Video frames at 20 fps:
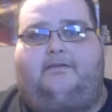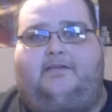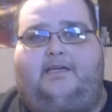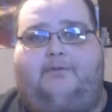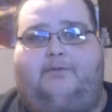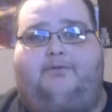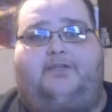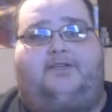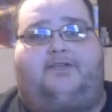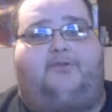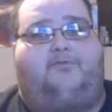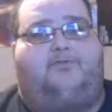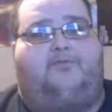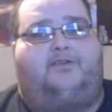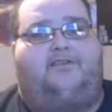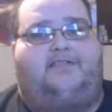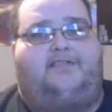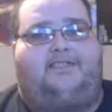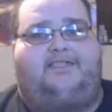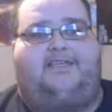It was
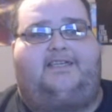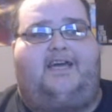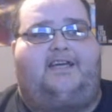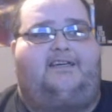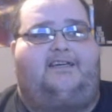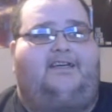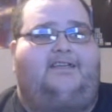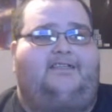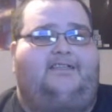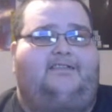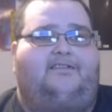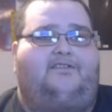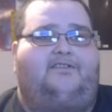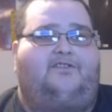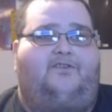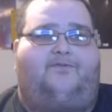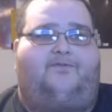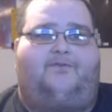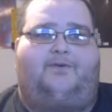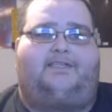really sad. And
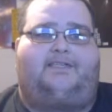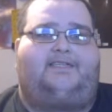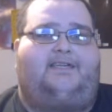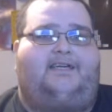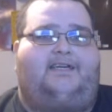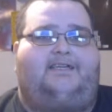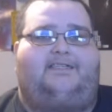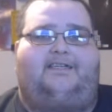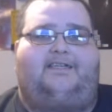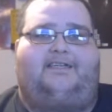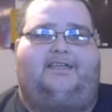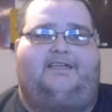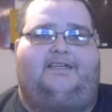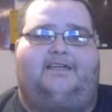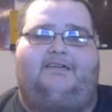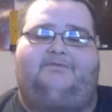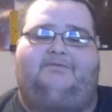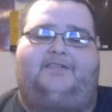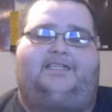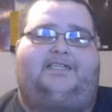the voice acting and
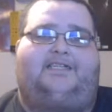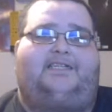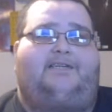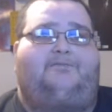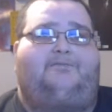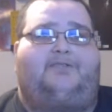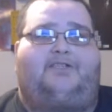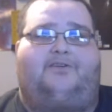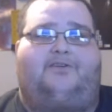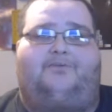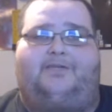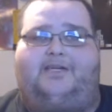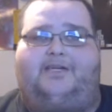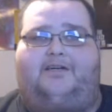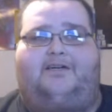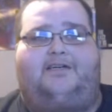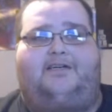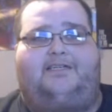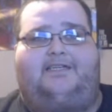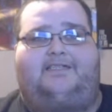everything that was going
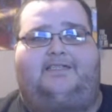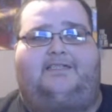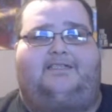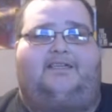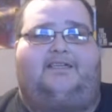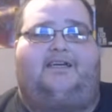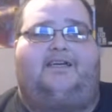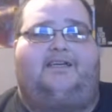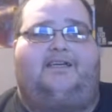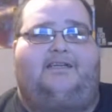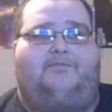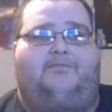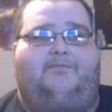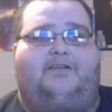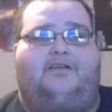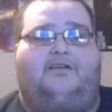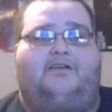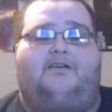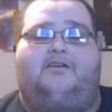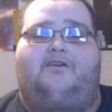on at the time
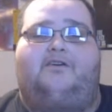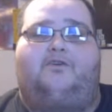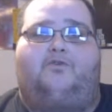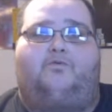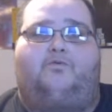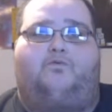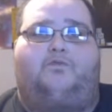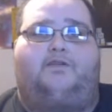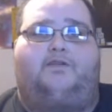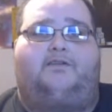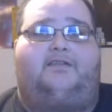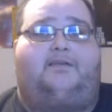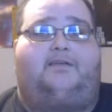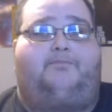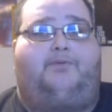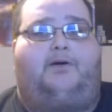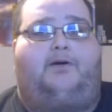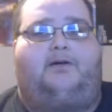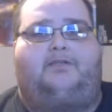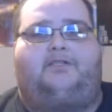really
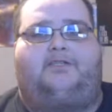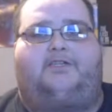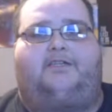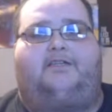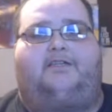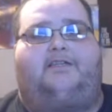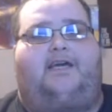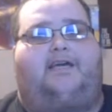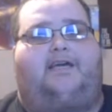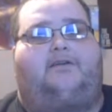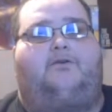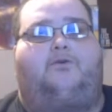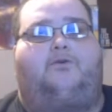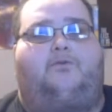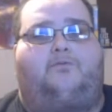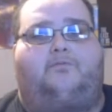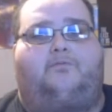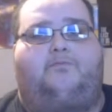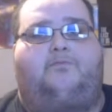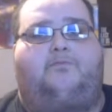punched that
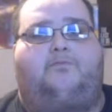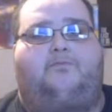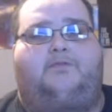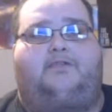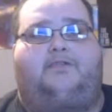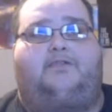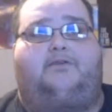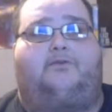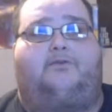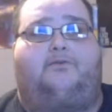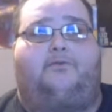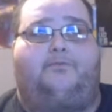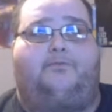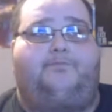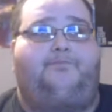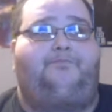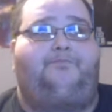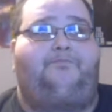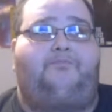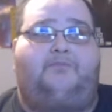home. So,
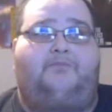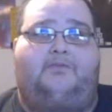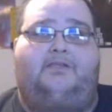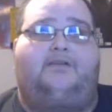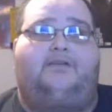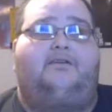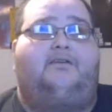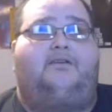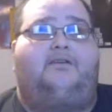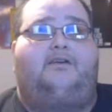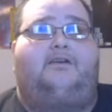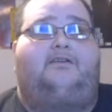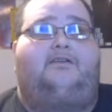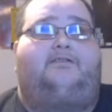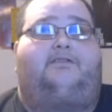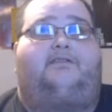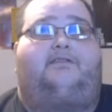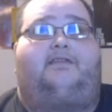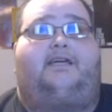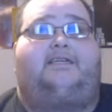
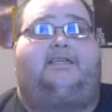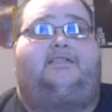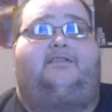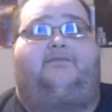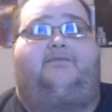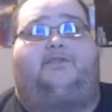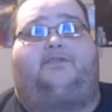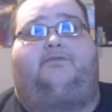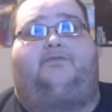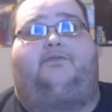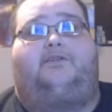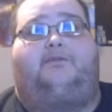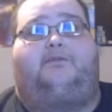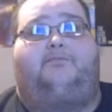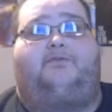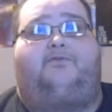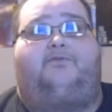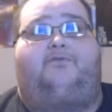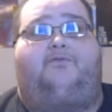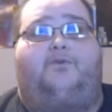The Last of Us for
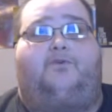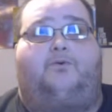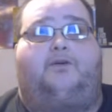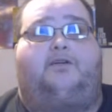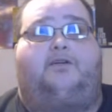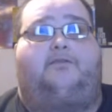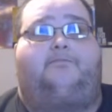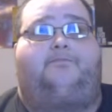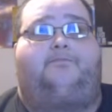number four.